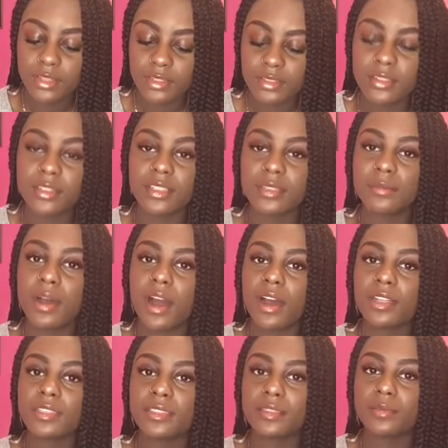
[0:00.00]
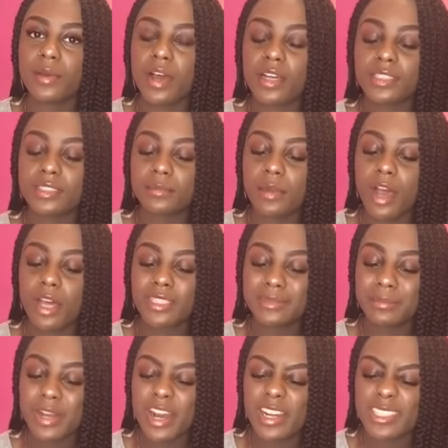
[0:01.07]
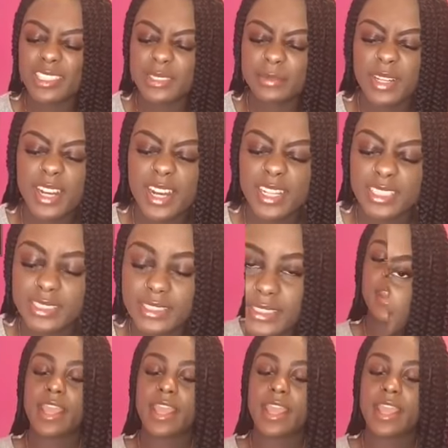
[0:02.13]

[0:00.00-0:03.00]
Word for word: No, that's past, past, past, past, past.